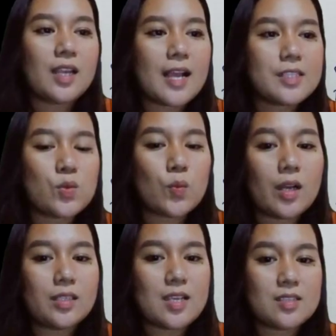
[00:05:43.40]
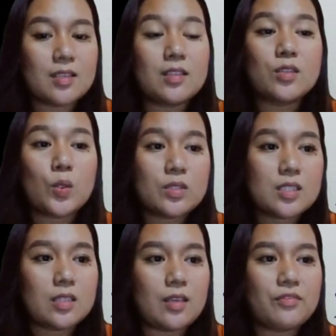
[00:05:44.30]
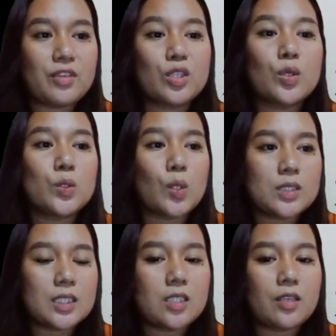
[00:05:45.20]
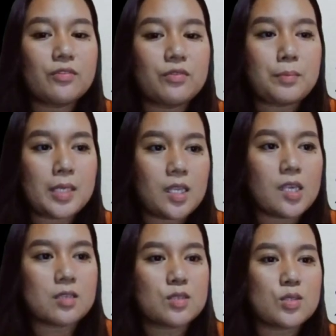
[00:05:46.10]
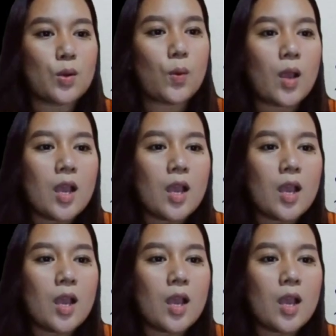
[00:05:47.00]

last one is the denotative and connotative meaning. So